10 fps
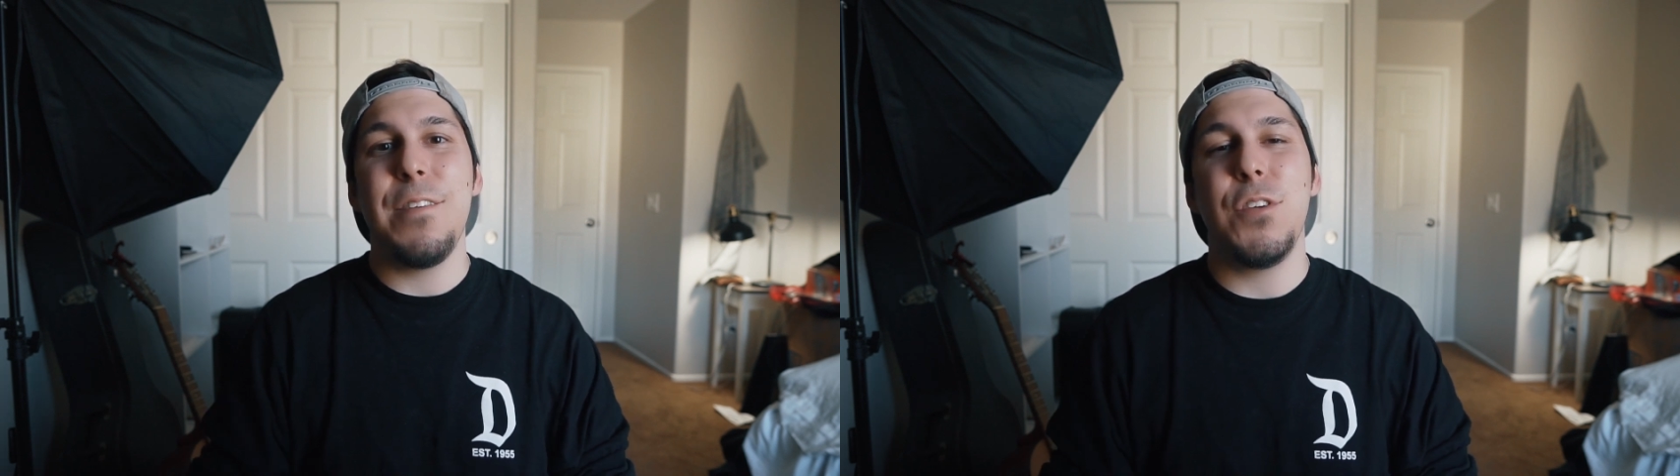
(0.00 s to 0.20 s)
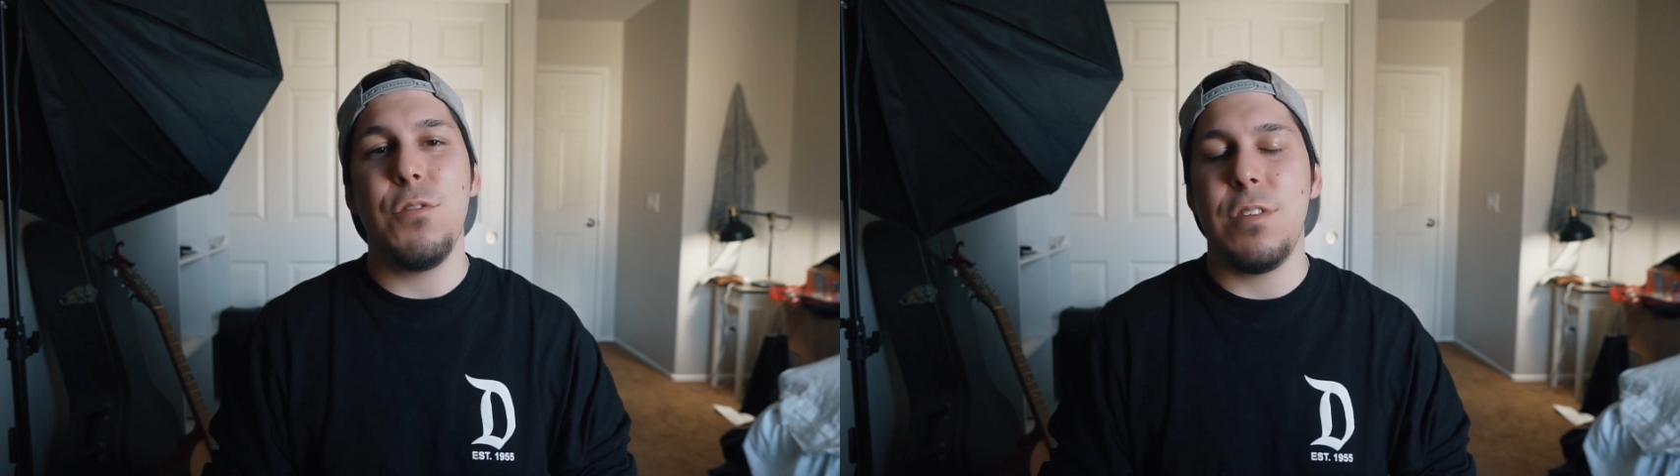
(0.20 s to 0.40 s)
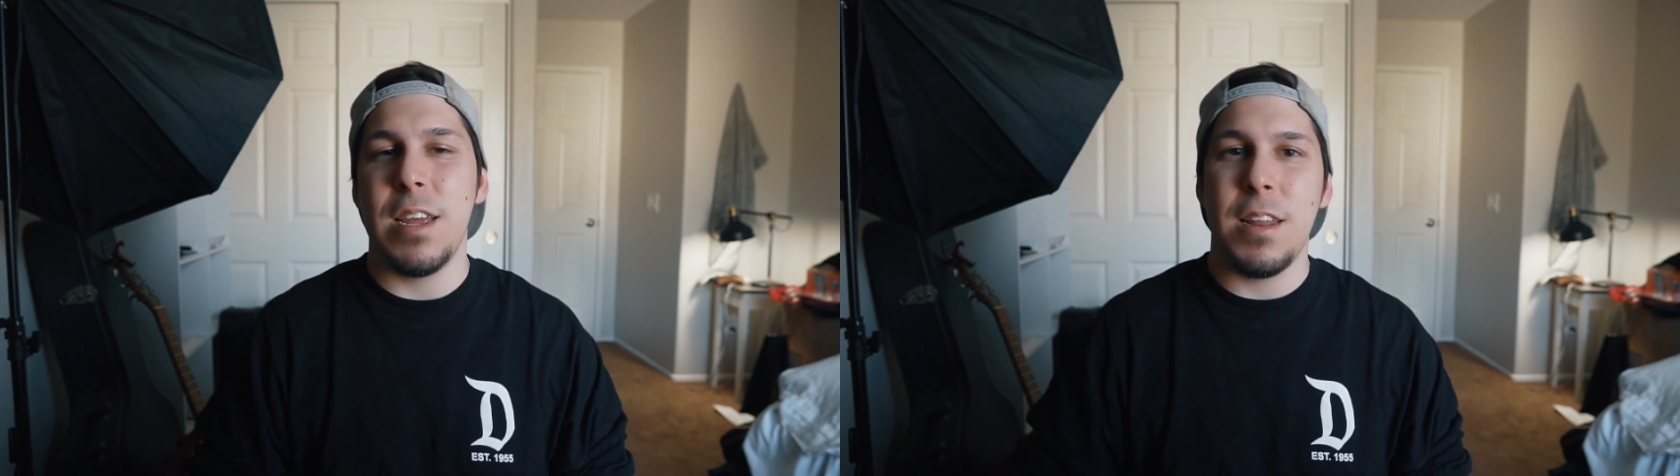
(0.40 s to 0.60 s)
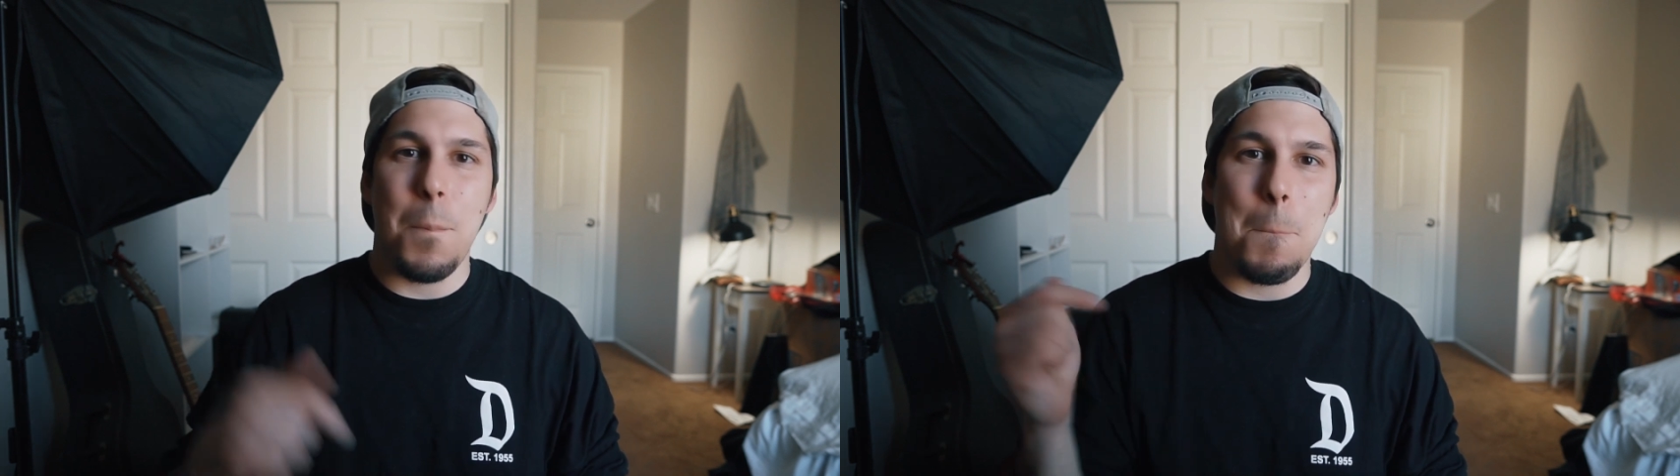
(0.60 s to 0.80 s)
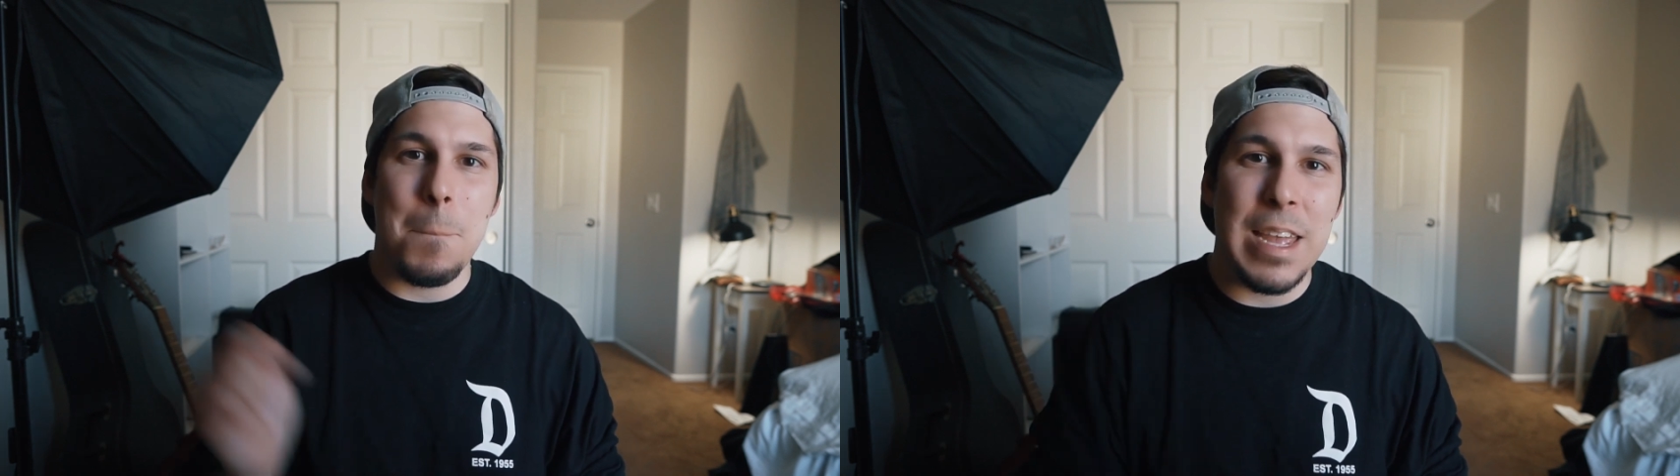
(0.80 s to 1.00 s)
If you
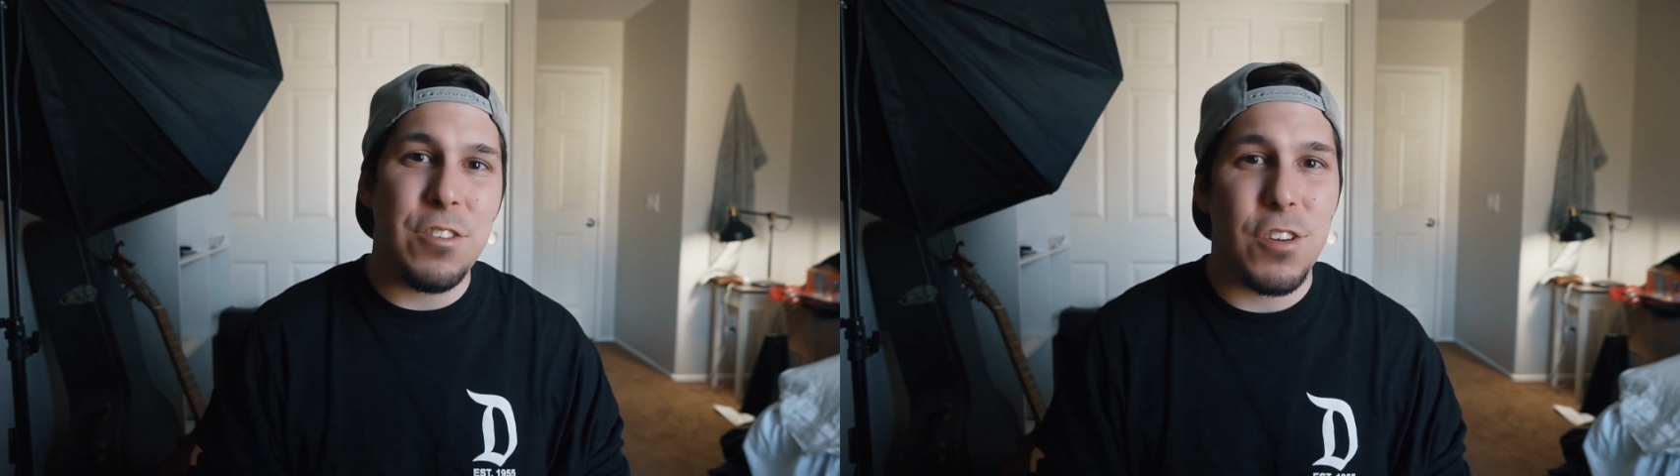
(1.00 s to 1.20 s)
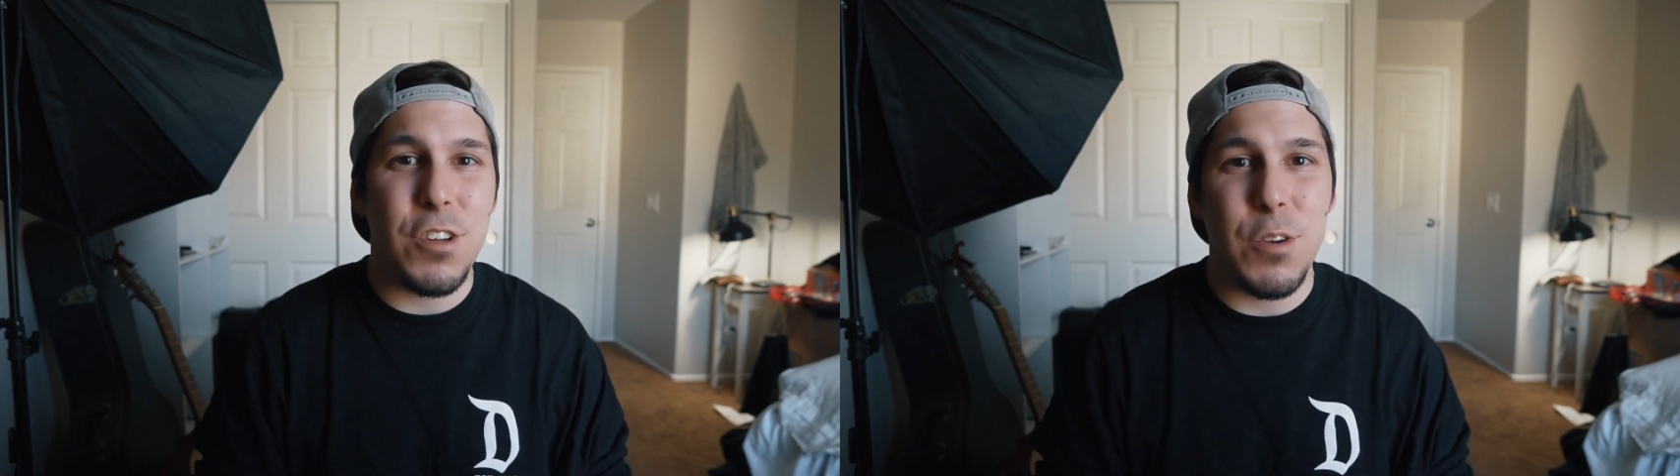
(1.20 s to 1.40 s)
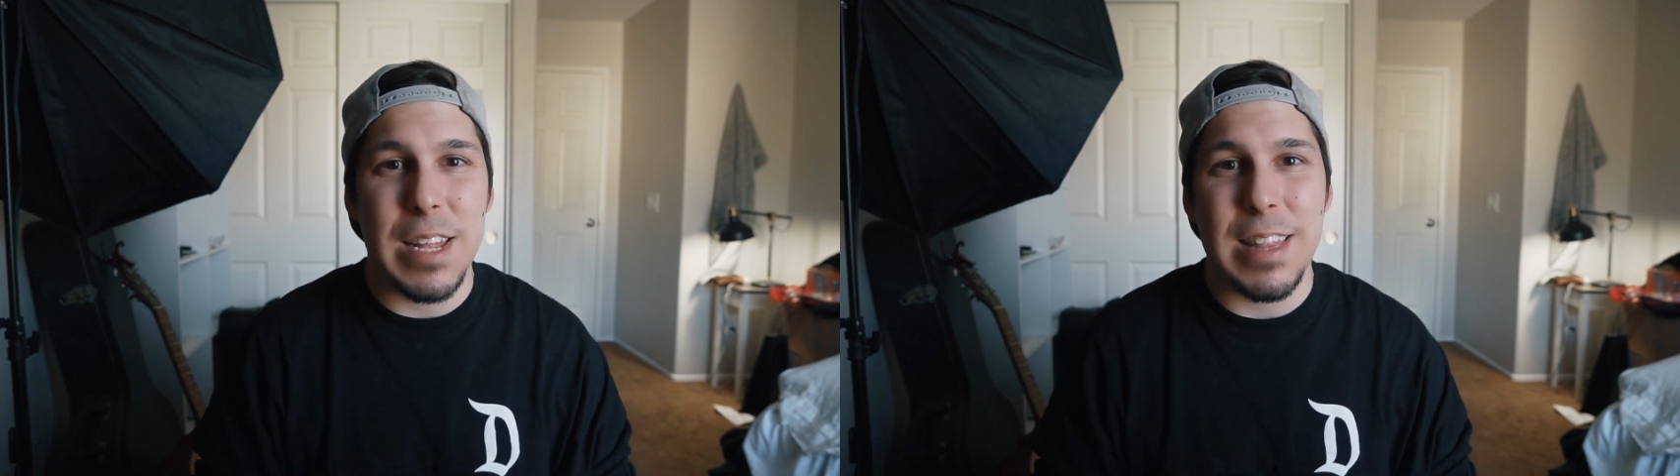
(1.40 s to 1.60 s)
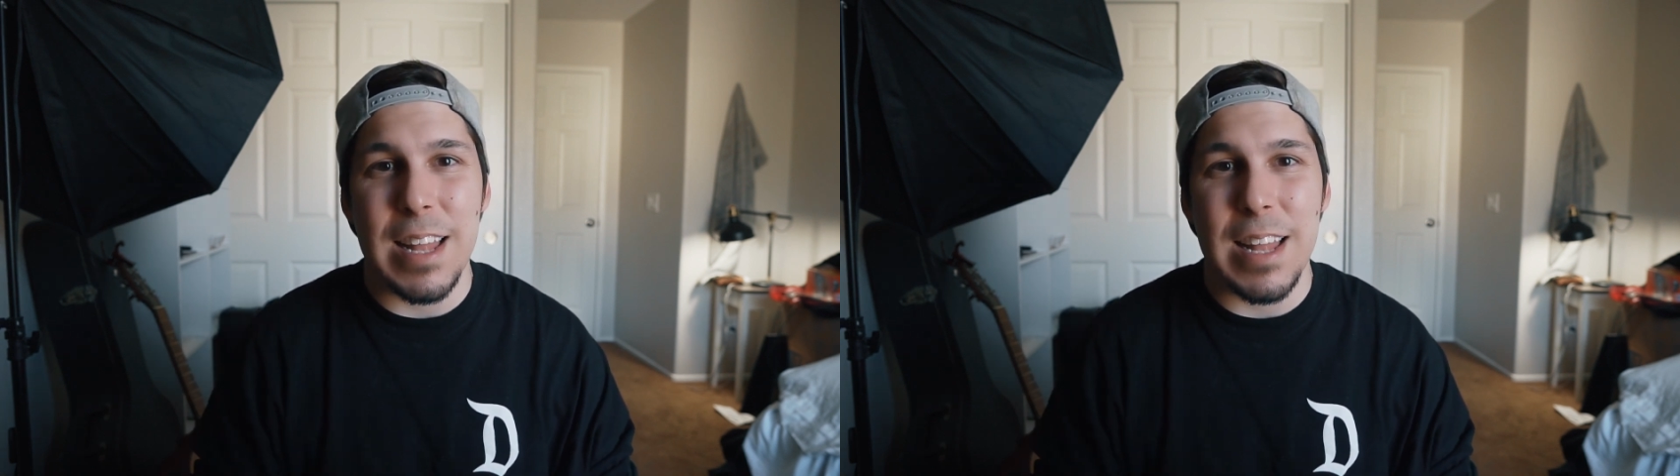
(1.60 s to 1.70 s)
did, make sure you hit